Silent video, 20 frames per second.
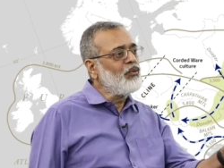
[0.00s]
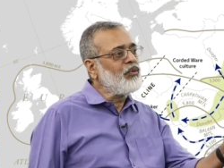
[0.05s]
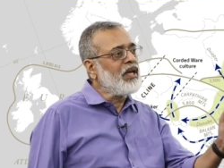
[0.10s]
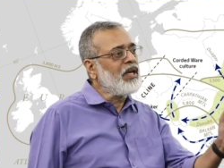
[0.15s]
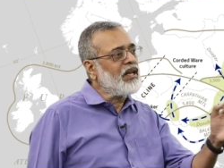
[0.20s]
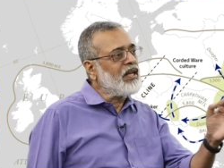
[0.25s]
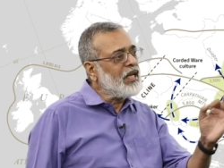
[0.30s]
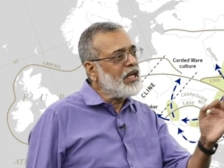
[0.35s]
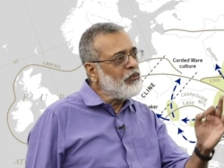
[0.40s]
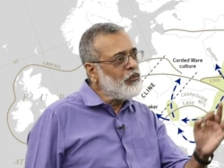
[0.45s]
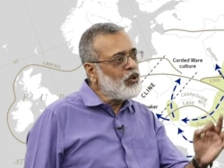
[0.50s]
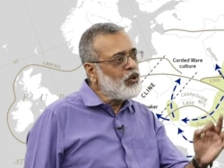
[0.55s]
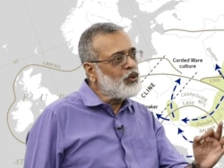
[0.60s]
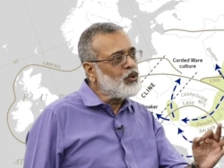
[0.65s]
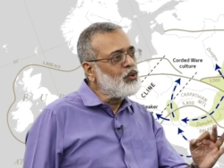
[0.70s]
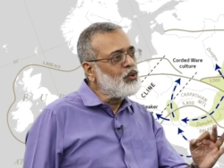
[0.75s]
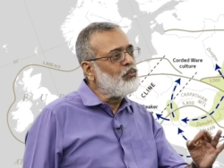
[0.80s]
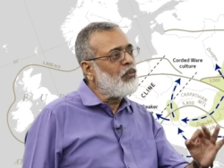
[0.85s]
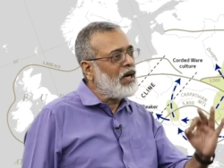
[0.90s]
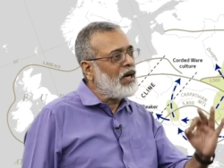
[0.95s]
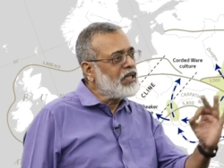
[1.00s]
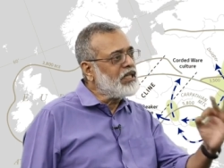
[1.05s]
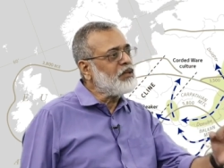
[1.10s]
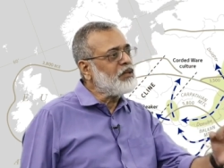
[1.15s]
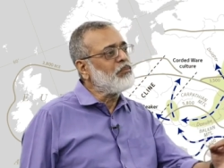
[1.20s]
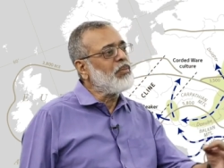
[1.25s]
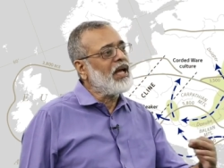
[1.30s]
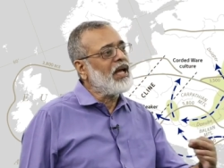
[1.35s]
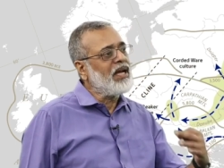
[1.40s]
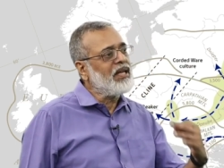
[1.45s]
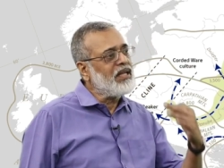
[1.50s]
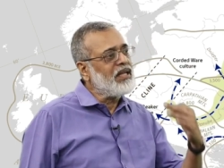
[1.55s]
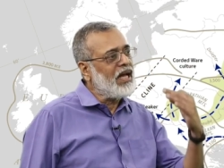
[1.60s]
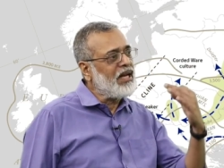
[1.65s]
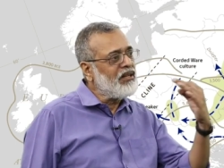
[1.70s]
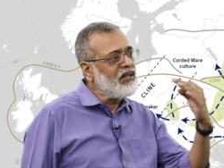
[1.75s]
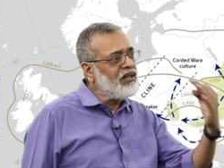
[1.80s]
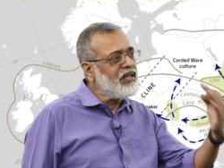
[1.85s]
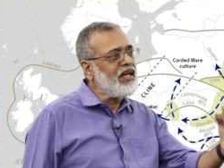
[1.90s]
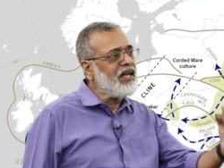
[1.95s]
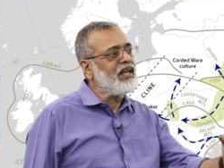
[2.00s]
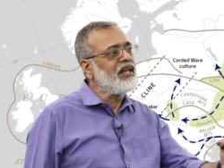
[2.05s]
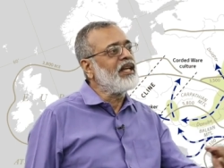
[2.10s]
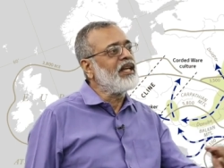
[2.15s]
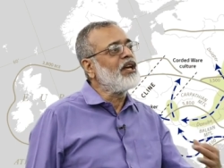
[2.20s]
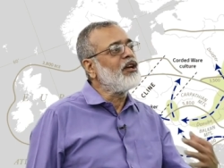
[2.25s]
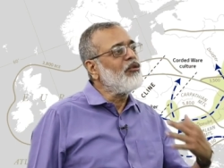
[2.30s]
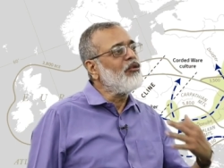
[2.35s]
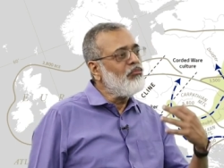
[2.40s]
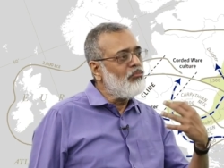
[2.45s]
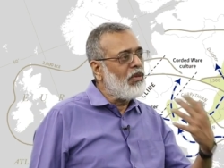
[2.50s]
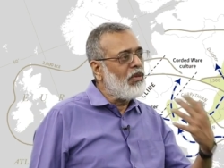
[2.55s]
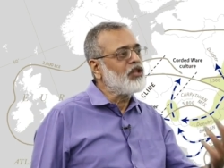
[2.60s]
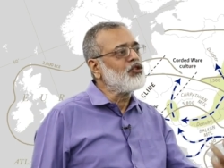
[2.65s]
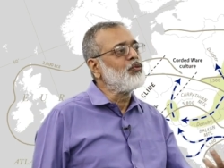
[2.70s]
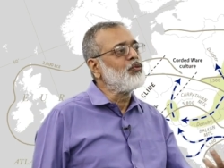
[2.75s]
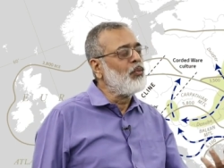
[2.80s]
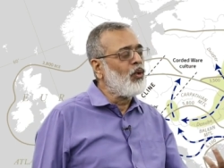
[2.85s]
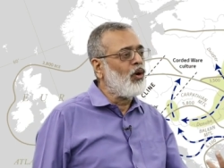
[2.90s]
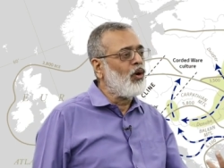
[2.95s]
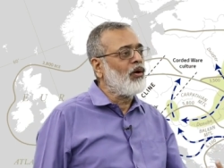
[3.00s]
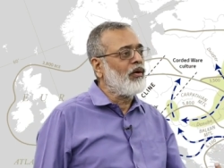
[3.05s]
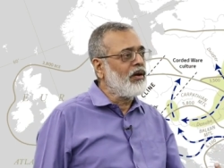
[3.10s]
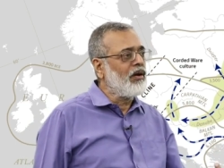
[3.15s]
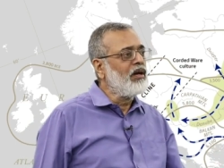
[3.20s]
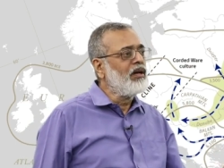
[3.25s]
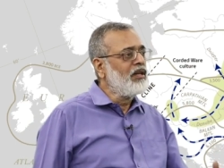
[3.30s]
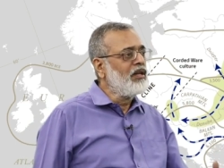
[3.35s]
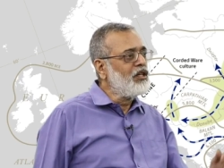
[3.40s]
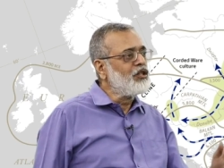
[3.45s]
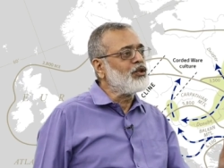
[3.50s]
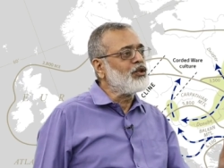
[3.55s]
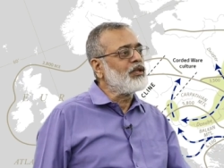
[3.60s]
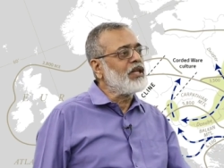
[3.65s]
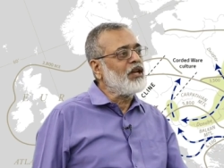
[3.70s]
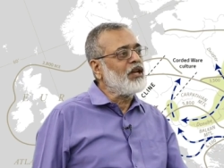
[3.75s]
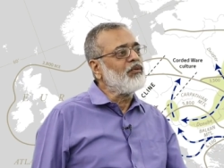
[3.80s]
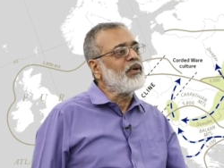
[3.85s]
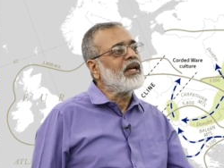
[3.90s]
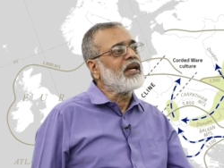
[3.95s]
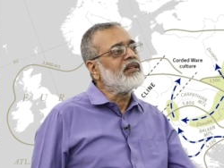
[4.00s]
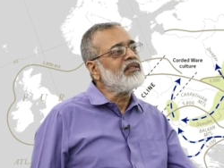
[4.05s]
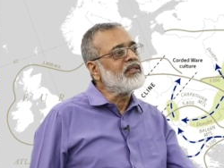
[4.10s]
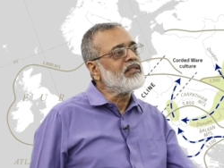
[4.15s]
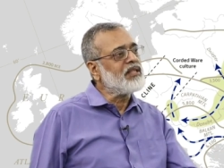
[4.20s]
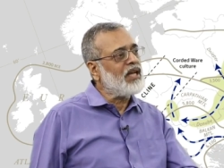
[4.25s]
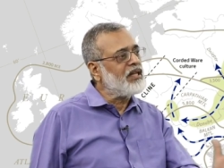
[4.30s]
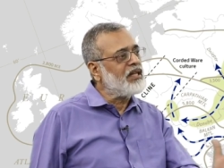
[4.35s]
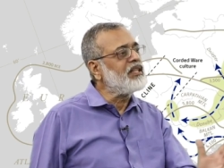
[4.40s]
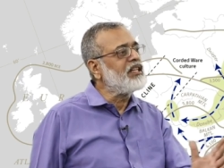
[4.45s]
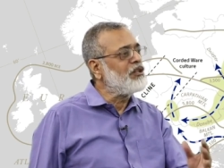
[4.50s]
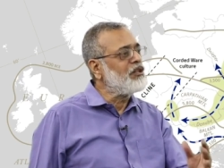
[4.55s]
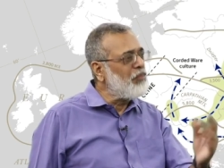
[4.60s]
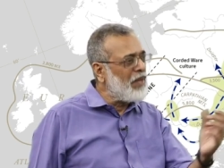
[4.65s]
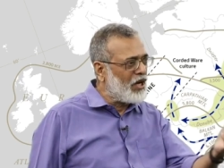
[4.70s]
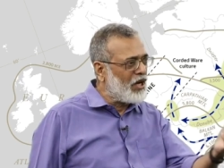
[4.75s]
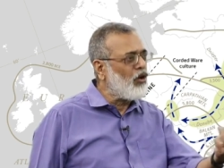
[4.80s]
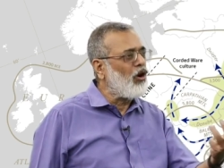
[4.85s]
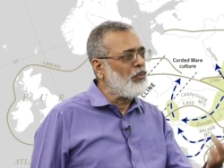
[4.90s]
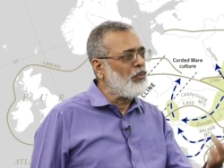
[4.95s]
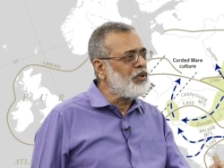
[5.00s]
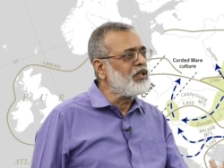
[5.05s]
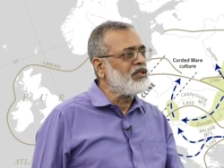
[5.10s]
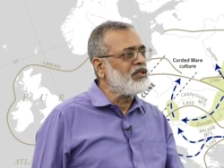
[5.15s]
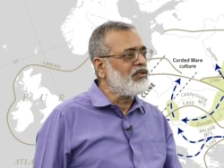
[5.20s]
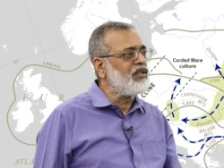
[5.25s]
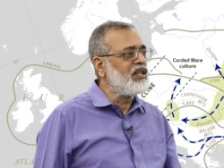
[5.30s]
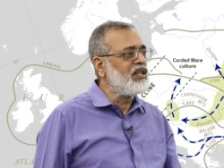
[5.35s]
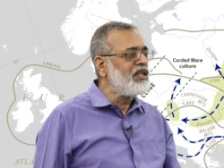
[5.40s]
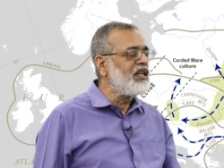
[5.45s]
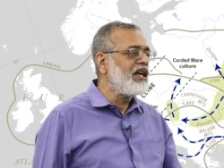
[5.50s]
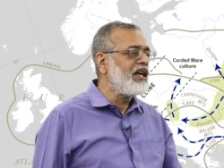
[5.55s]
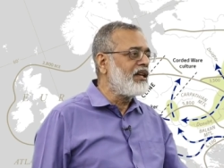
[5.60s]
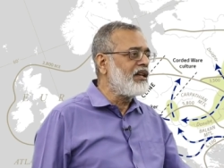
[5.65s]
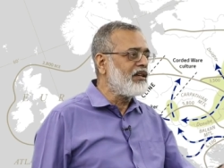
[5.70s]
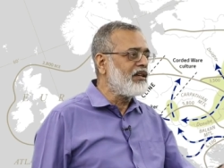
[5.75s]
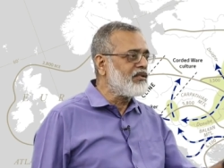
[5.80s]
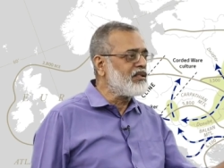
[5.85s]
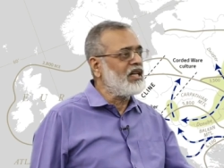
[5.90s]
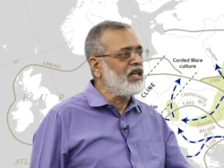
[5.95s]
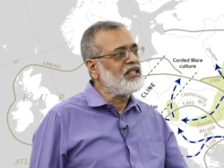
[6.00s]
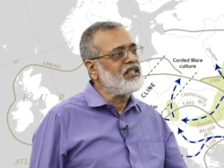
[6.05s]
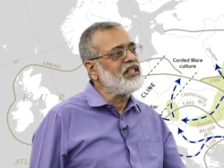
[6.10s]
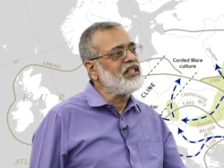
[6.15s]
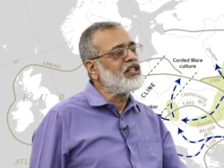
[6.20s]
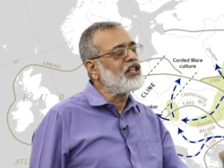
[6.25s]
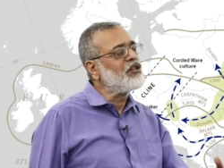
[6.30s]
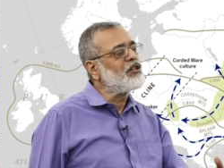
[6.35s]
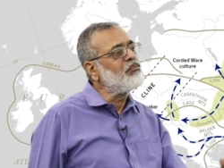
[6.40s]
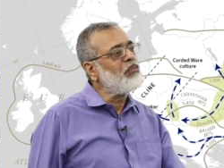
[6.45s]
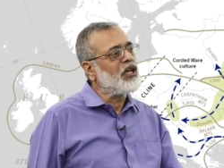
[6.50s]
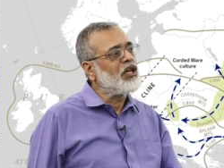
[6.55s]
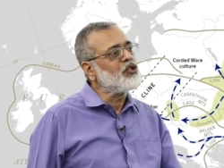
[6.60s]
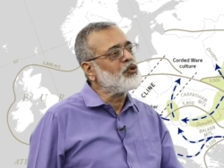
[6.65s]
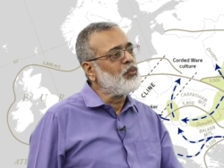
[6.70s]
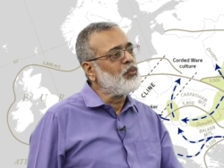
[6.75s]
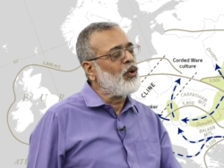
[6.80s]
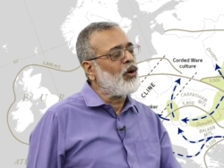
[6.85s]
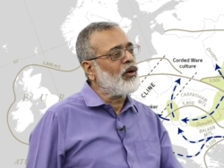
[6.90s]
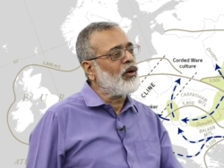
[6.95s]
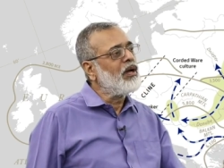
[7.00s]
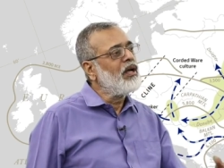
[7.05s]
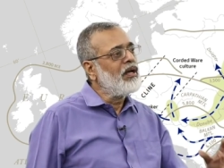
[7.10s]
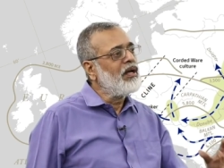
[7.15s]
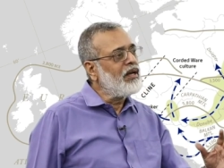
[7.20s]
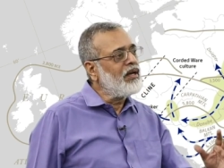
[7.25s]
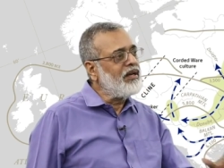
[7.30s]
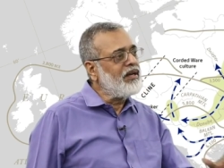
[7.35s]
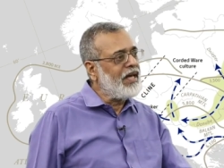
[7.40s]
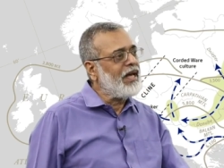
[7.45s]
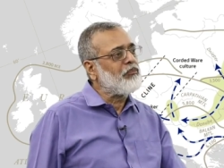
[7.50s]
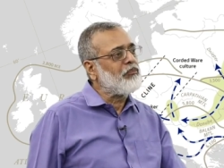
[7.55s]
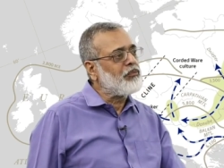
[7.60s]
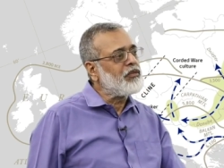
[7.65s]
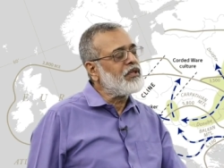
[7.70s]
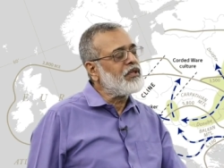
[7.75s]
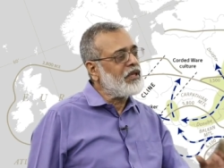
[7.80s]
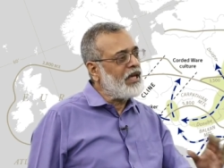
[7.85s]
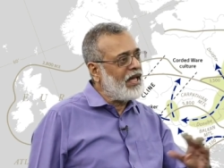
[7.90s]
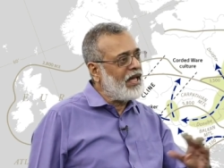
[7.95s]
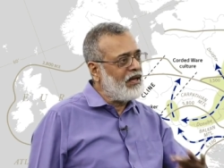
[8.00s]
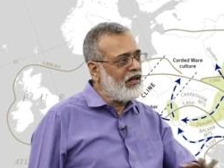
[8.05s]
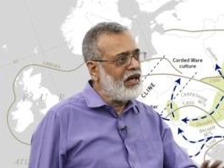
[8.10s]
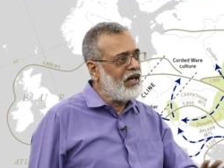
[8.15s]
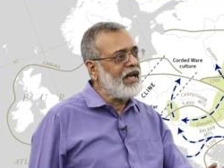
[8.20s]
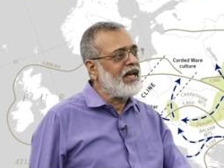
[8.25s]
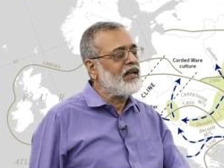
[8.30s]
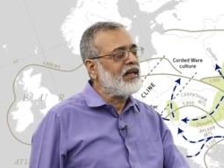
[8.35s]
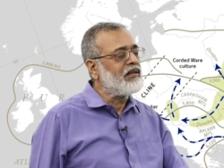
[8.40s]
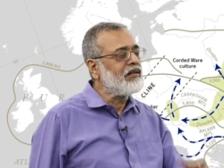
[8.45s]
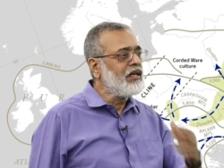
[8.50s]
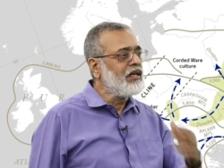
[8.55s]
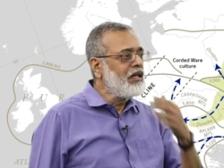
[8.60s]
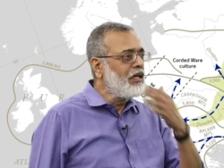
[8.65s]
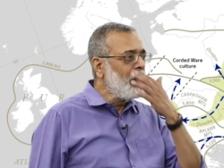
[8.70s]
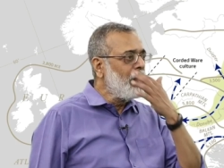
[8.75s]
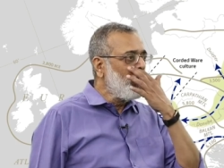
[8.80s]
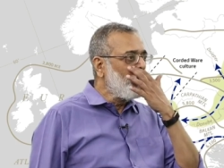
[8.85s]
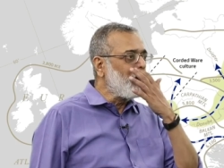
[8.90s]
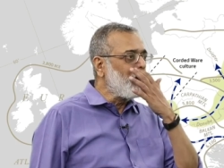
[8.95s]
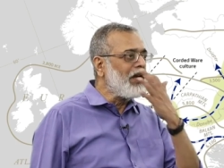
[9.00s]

we are able to multiply that DNA much more so that we can study it, make copies of the DNA, study it at much more depth and length.